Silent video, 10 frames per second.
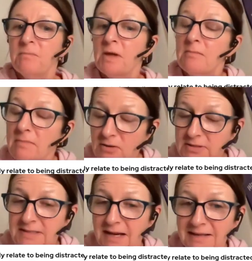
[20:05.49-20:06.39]

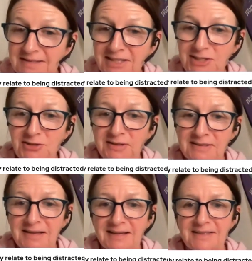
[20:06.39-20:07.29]
Multitasking during the
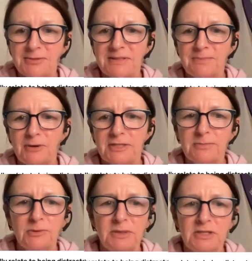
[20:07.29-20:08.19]
task was
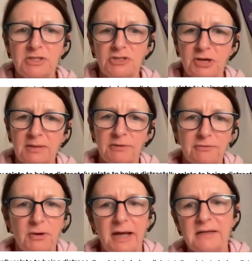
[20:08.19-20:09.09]
possible because you trained
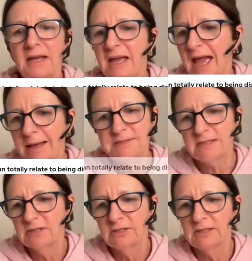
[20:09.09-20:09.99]
beforehand.
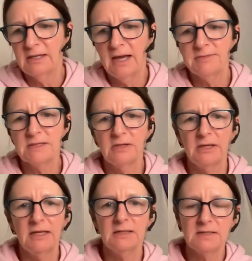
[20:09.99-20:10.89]
Absolutely,
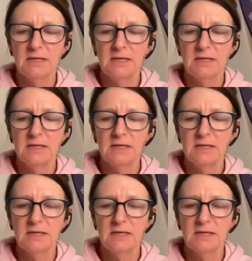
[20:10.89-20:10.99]
absolutely.